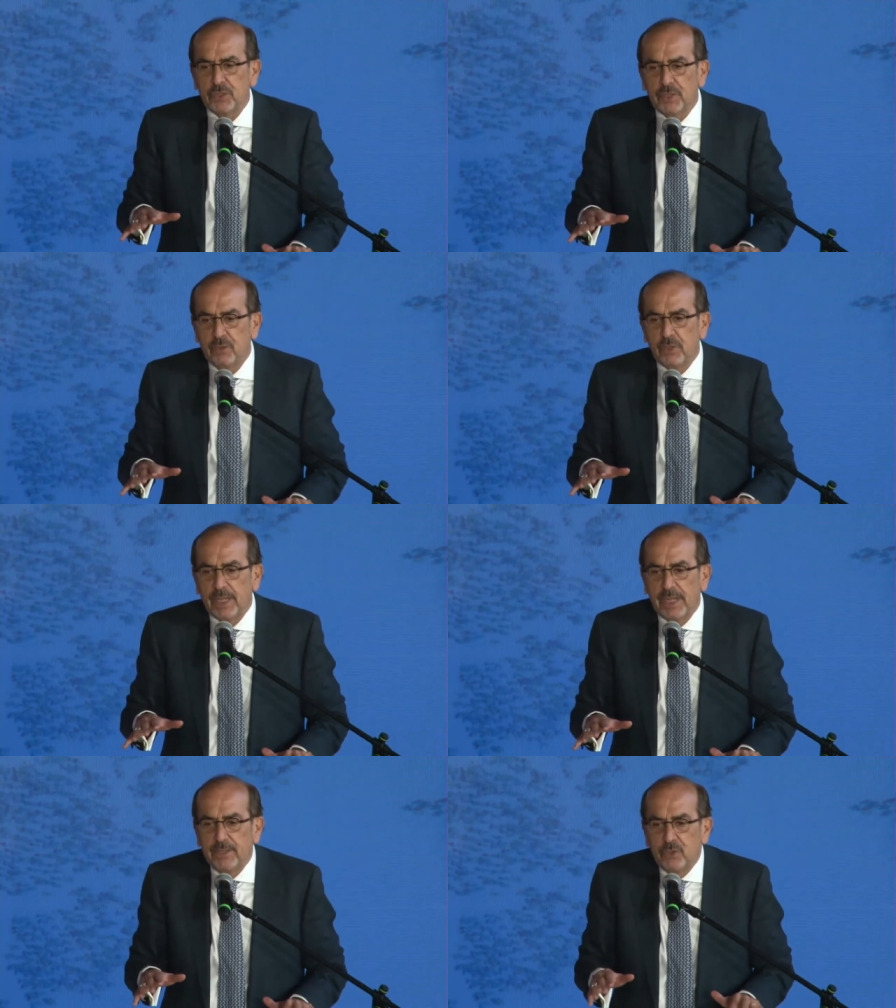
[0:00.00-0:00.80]
and
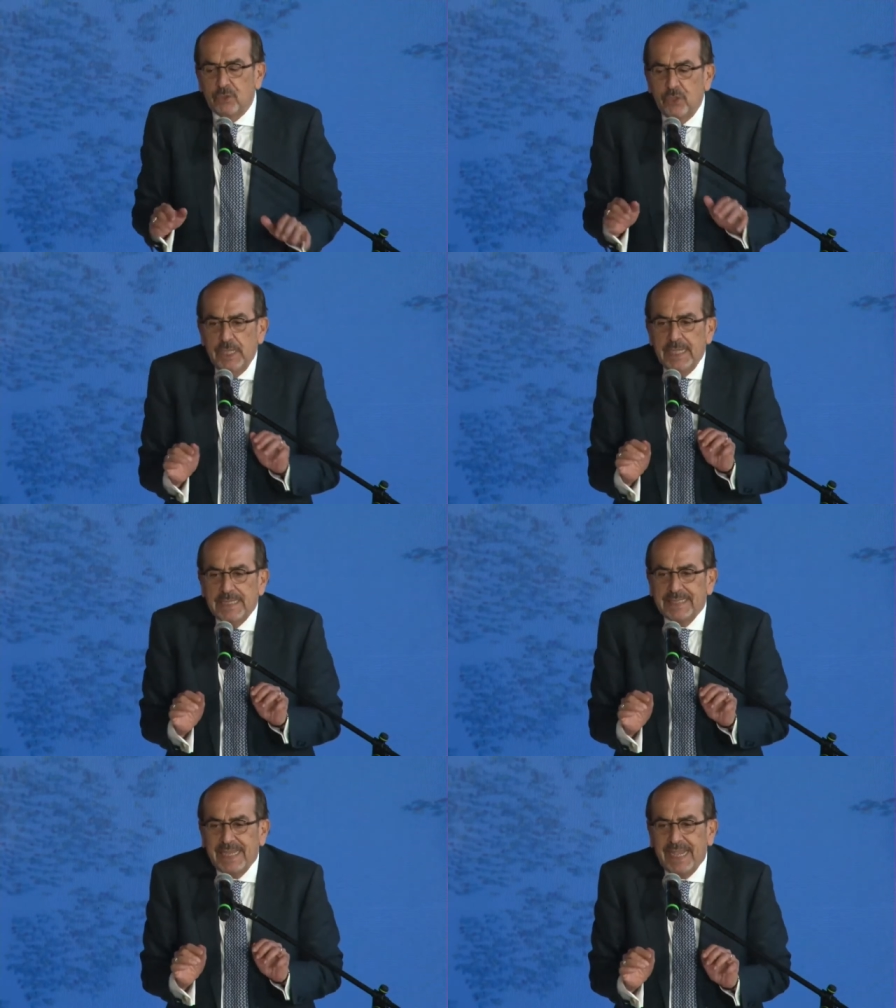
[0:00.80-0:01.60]
the
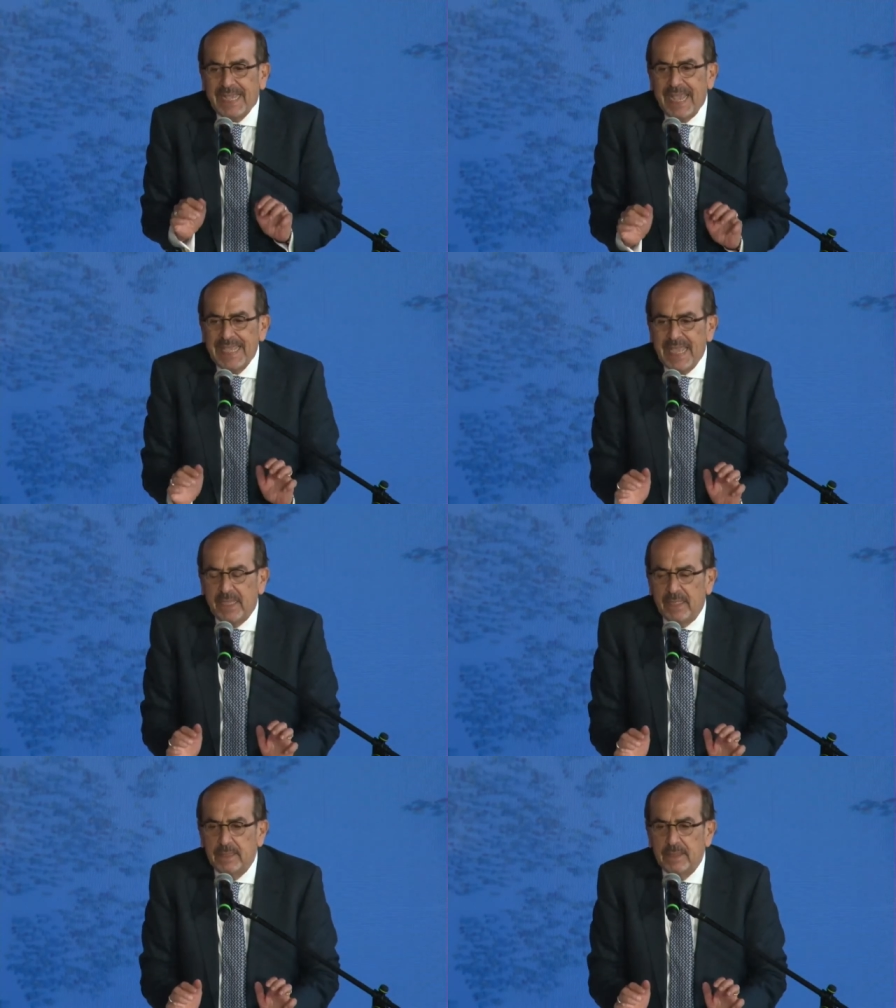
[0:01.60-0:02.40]
great
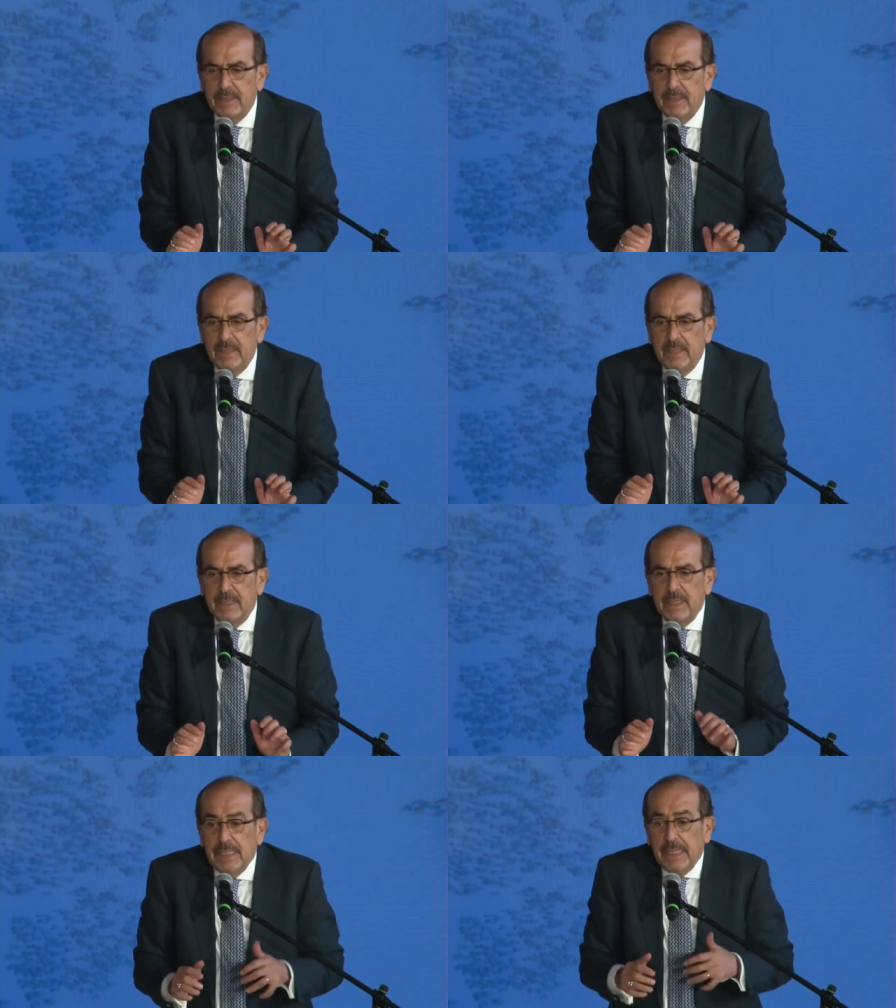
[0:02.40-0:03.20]
majority of the
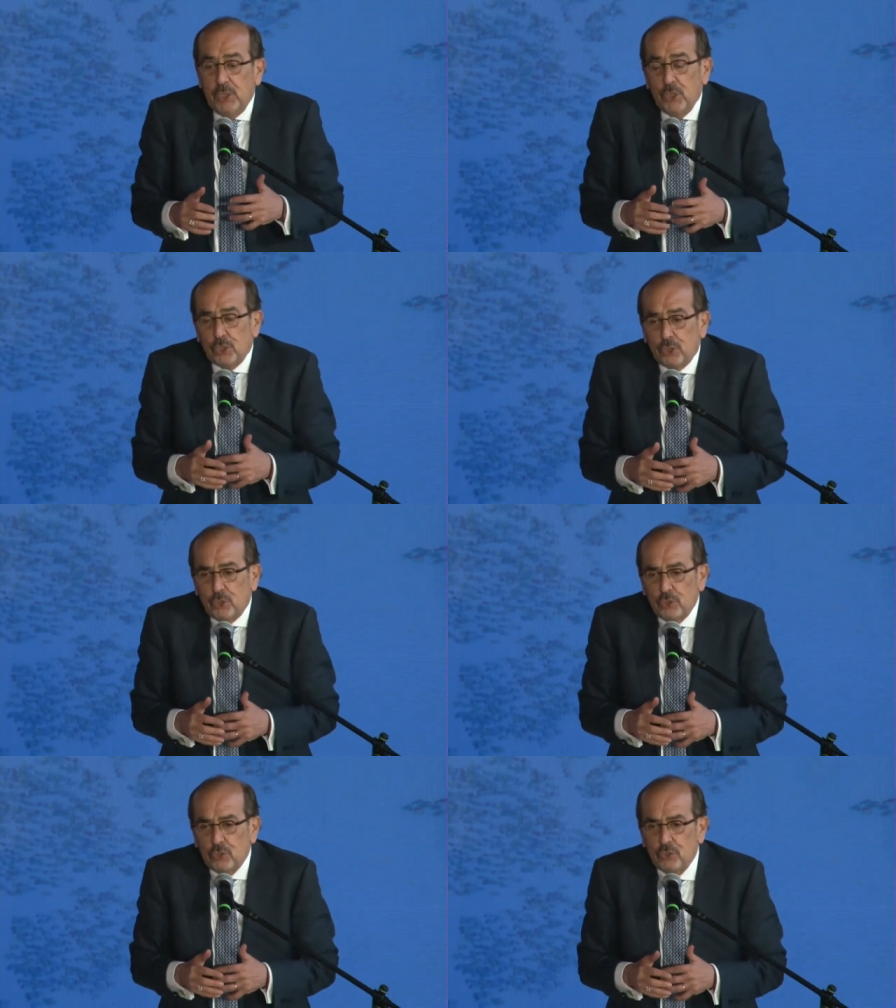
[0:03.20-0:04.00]
citizens
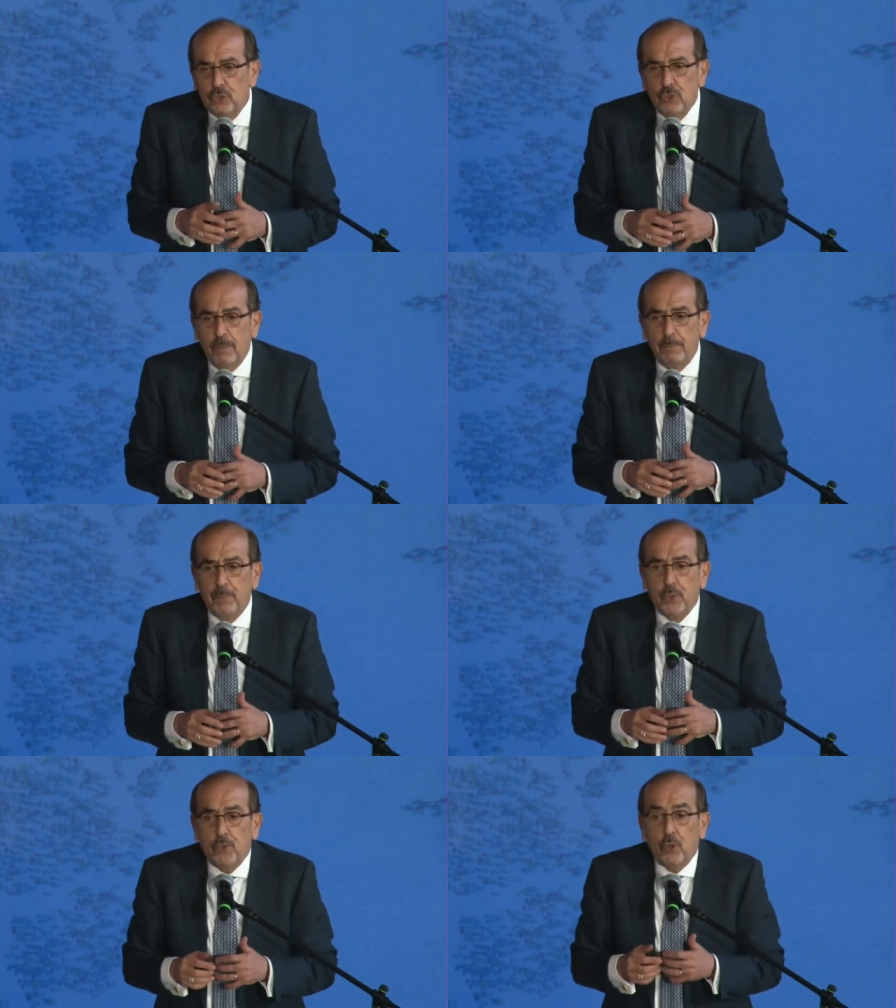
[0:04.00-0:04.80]

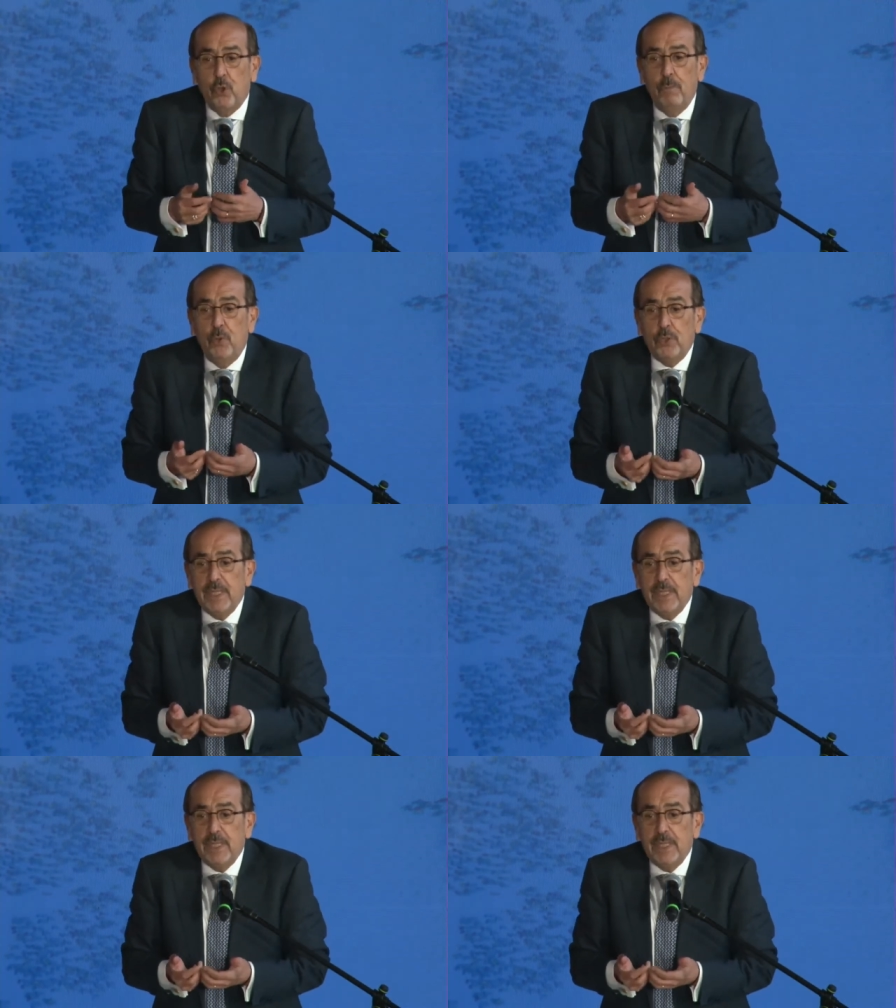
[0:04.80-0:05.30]
become silent,